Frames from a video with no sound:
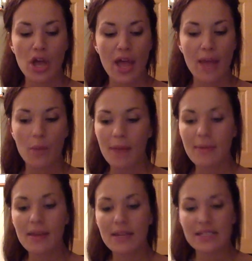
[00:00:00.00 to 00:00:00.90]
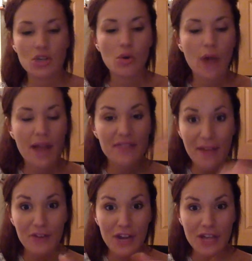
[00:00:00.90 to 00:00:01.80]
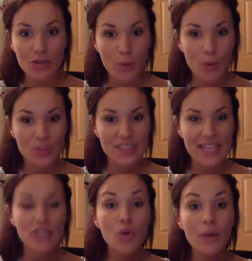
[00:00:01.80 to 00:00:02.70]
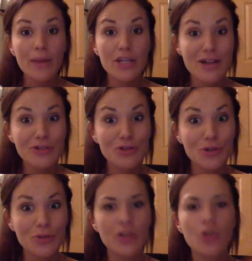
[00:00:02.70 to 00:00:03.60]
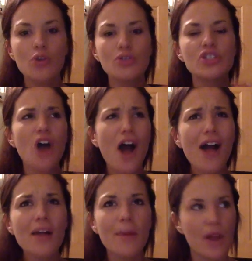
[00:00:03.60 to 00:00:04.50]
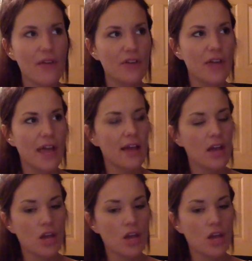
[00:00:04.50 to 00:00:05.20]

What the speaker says: And what I mean is you don't have to every day do a post saying, join my challenge group. No, you just talk about it every day.